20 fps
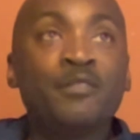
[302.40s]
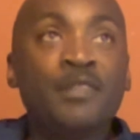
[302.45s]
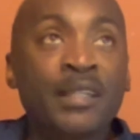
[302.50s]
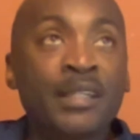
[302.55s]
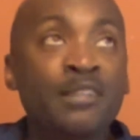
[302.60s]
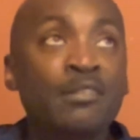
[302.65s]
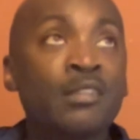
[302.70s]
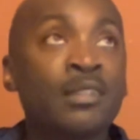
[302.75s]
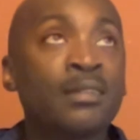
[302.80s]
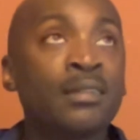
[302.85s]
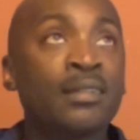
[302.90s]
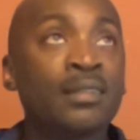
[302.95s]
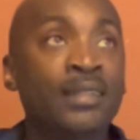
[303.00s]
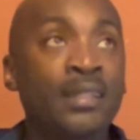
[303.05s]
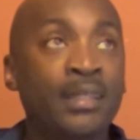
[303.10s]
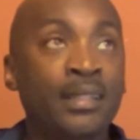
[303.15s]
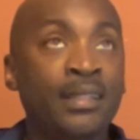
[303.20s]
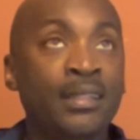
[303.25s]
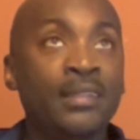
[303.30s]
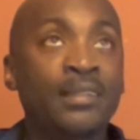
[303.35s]
favorite
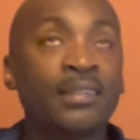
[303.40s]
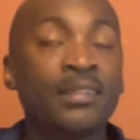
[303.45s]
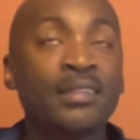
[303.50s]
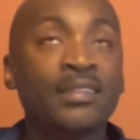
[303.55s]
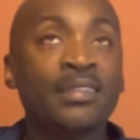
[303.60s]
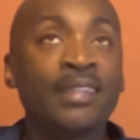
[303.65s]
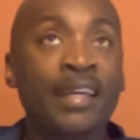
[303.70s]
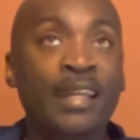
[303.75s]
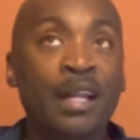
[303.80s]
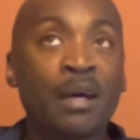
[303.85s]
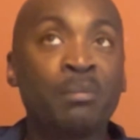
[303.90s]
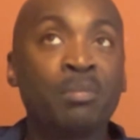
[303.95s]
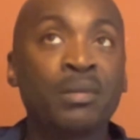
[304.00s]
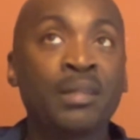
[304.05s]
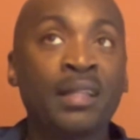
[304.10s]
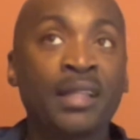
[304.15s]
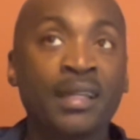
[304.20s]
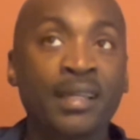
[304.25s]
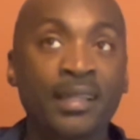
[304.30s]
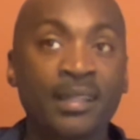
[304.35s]
league that I
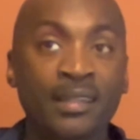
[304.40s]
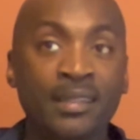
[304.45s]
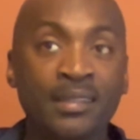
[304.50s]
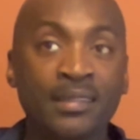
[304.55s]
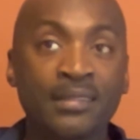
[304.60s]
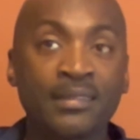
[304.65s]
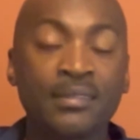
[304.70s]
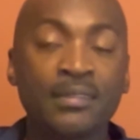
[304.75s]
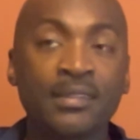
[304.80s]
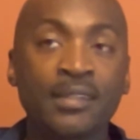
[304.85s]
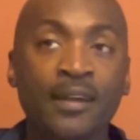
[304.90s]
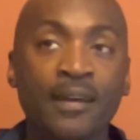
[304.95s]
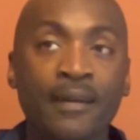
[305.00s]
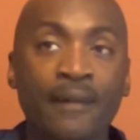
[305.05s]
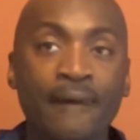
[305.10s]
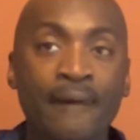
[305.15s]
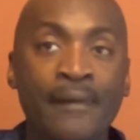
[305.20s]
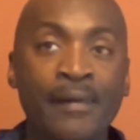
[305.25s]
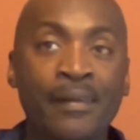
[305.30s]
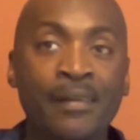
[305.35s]
played in,
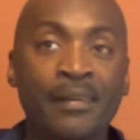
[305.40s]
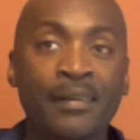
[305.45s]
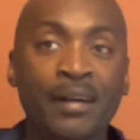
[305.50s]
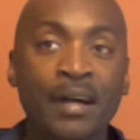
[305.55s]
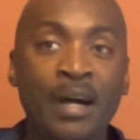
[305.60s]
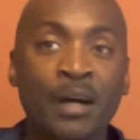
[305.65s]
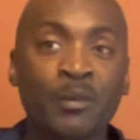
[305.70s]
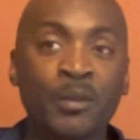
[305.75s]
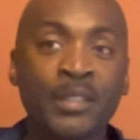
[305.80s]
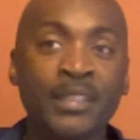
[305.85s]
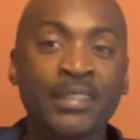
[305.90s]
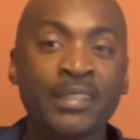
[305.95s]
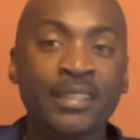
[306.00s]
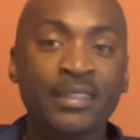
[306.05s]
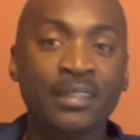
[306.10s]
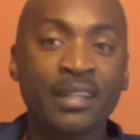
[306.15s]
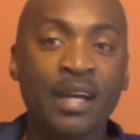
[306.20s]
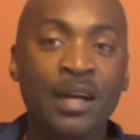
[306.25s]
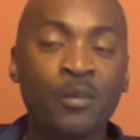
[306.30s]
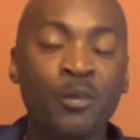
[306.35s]
I
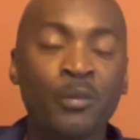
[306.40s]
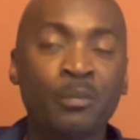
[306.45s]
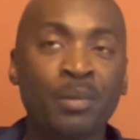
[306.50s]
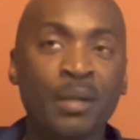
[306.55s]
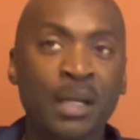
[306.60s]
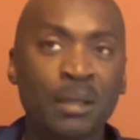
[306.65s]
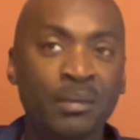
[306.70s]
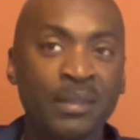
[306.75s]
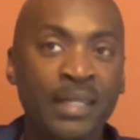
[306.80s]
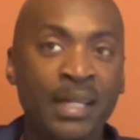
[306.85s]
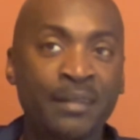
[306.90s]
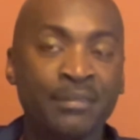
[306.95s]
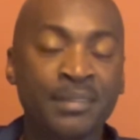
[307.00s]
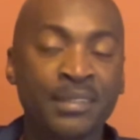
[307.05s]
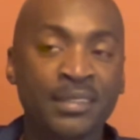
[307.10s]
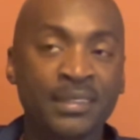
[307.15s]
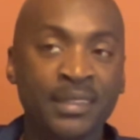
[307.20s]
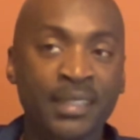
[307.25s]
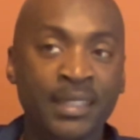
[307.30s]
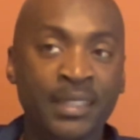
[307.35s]
will probably have to
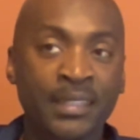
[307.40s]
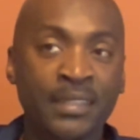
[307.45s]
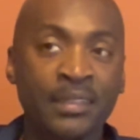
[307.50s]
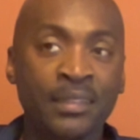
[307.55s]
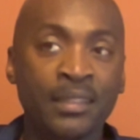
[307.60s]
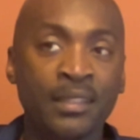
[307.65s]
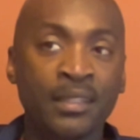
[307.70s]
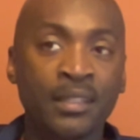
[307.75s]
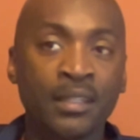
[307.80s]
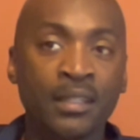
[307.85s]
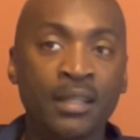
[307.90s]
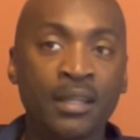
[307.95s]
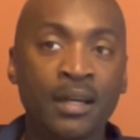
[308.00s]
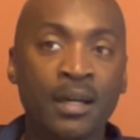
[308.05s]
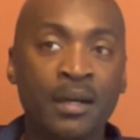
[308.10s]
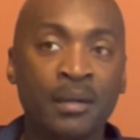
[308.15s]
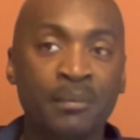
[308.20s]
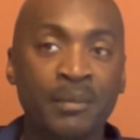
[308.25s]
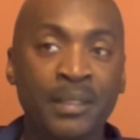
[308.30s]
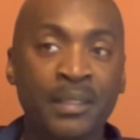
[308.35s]
say
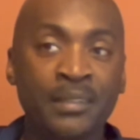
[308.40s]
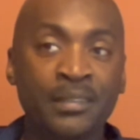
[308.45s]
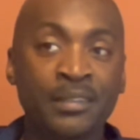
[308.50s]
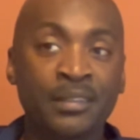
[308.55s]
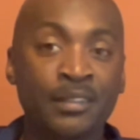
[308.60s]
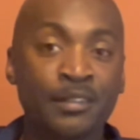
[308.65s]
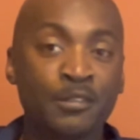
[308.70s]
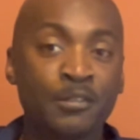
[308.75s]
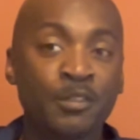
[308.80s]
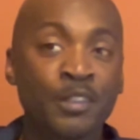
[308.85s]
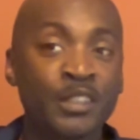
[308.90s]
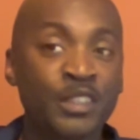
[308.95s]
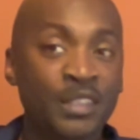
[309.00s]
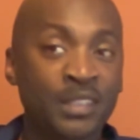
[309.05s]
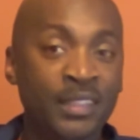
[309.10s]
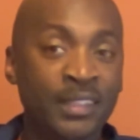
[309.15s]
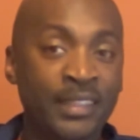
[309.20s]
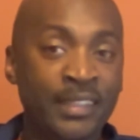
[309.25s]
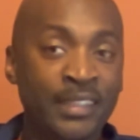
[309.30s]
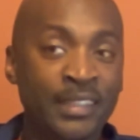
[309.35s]
either the French
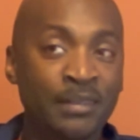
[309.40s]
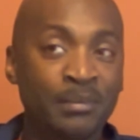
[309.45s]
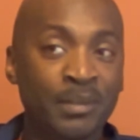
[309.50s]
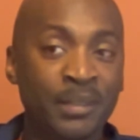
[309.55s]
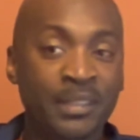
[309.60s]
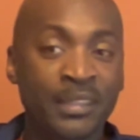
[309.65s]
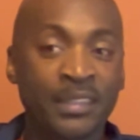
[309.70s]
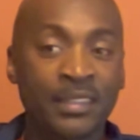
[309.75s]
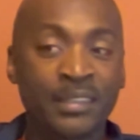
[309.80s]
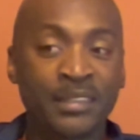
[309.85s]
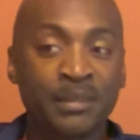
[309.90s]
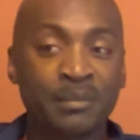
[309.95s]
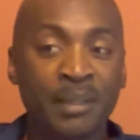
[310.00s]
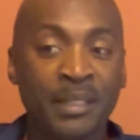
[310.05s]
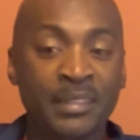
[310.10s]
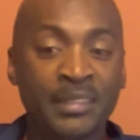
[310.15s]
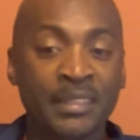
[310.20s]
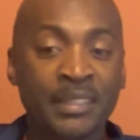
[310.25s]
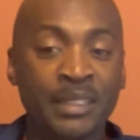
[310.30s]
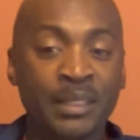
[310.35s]
league, because my
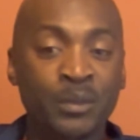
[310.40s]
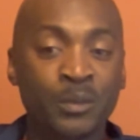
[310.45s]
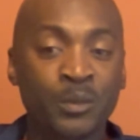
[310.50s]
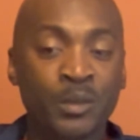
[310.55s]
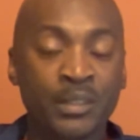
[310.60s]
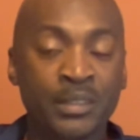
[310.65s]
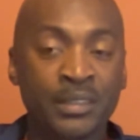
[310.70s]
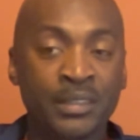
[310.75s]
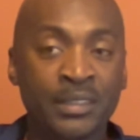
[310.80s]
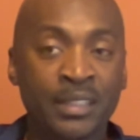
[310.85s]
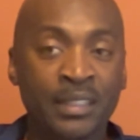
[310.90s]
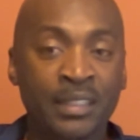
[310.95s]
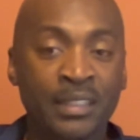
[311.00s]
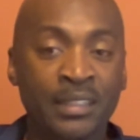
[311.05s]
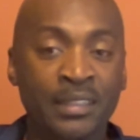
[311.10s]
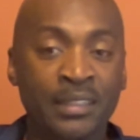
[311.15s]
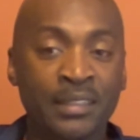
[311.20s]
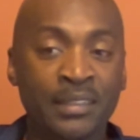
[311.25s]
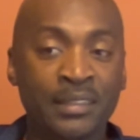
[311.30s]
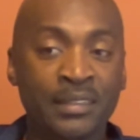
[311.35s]
team was
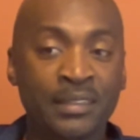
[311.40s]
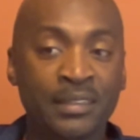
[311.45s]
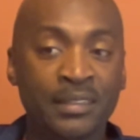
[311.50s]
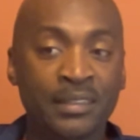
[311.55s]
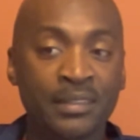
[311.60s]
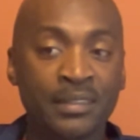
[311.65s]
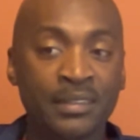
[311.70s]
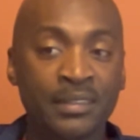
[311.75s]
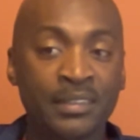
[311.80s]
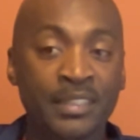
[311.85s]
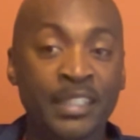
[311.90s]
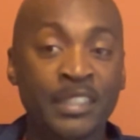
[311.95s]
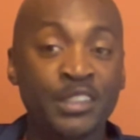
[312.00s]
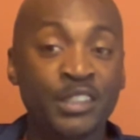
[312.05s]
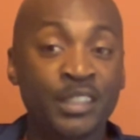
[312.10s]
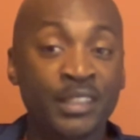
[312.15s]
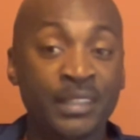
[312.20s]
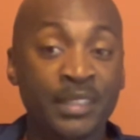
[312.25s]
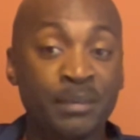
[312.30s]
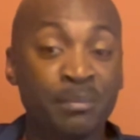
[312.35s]

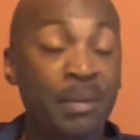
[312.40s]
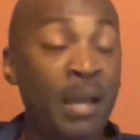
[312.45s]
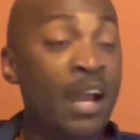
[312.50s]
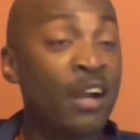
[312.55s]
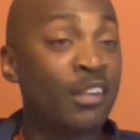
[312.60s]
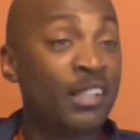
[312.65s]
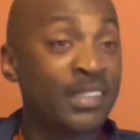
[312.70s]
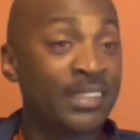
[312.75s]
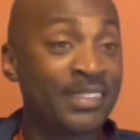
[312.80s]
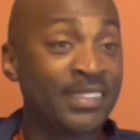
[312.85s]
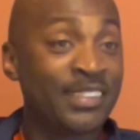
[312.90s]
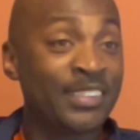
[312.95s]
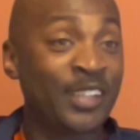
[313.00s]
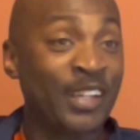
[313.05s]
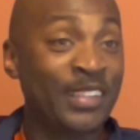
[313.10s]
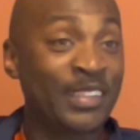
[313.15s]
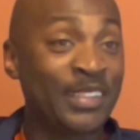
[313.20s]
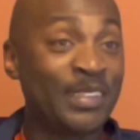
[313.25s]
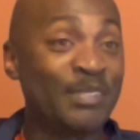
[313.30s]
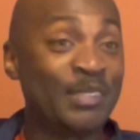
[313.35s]
stationed in Paris, so I
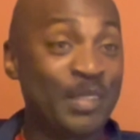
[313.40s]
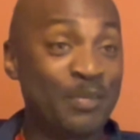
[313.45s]
lived